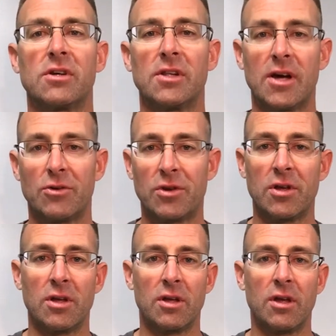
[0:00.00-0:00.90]
allowed
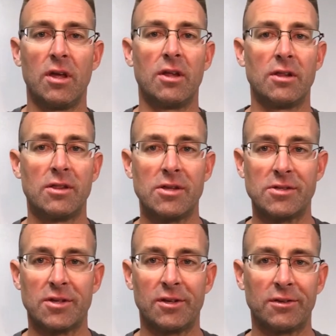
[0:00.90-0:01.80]
in
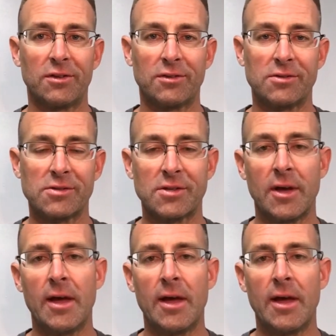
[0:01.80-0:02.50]
these instances.